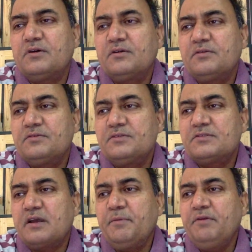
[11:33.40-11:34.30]
is
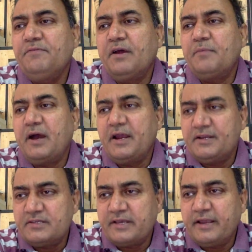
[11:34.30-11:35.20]
coming from IT
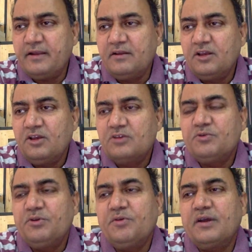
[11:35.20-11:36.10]
side. So
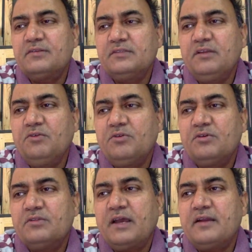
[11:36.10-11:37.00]
you can think
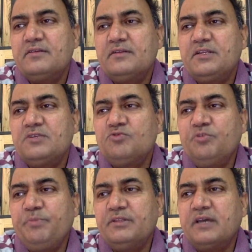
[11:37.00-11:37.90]
that it
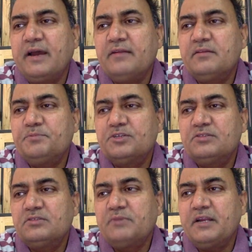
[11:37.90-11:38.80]
could be that the
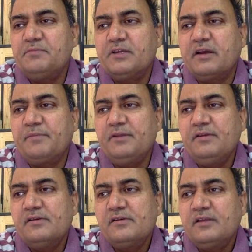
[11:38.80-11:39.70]
person might be coming
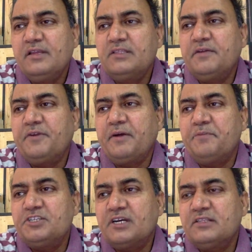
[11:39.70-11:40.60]
either from
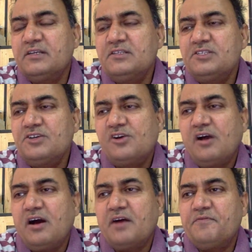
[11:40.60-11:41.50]
Nishadganj
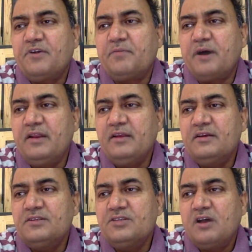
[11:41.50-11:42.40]
or from
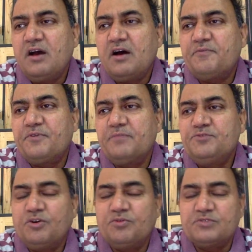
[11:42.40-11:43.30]
Aliganj or from
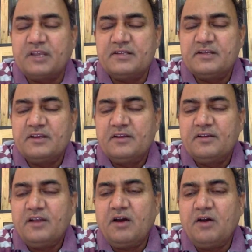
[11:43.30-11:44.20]
Chowk side.
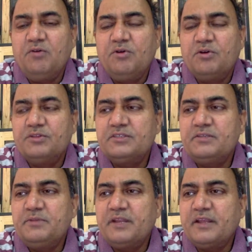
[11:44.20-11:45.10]
Now, the
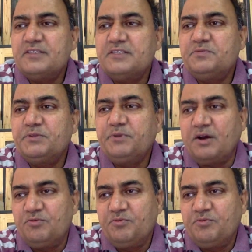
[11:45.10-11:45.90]
similar case is with Brown,